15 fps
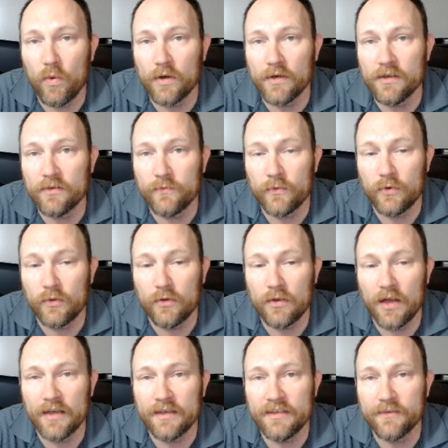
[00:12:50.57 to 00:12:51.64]
wonderful
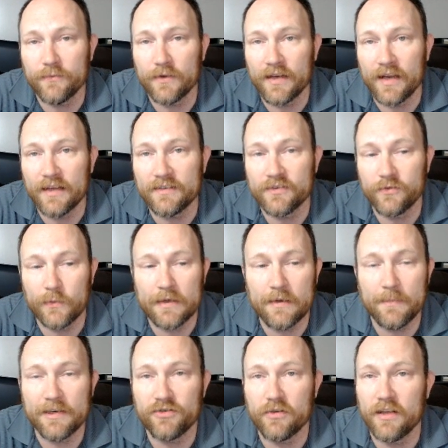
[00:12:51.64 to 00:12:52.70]
uh, different kinds of
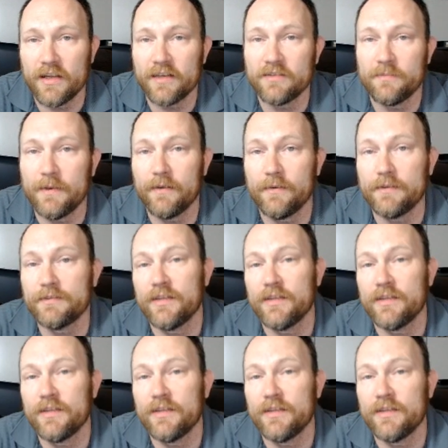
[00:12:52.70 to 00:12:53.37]
three-dimensional experiments.